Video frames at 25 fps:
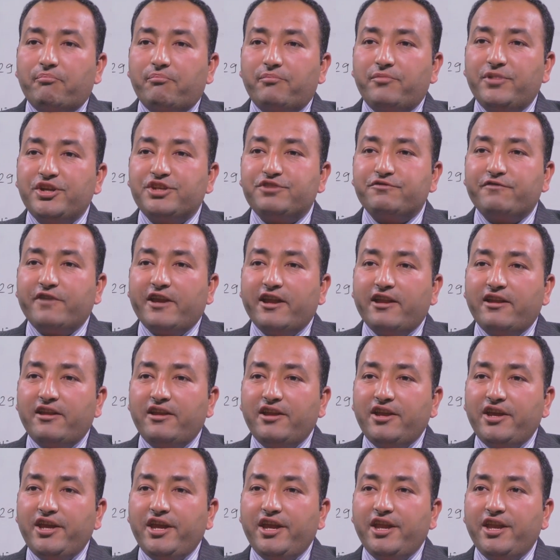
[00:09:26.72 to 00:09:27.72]

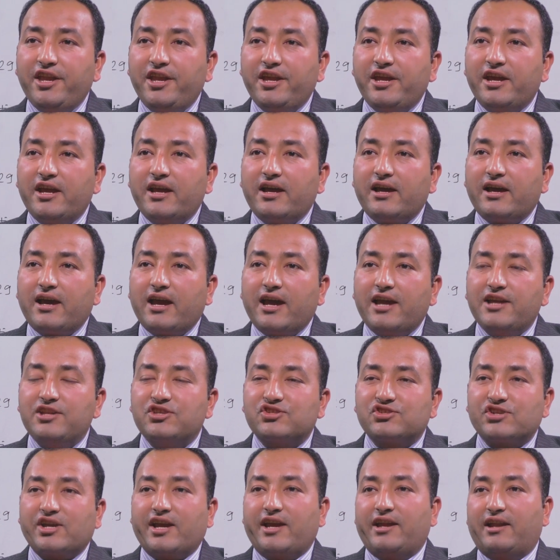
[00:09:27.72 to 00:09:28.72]
between India and
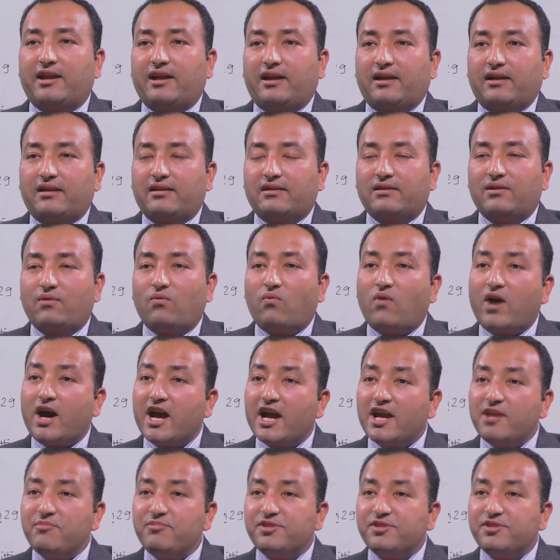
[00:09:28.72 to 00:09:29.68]
China. Why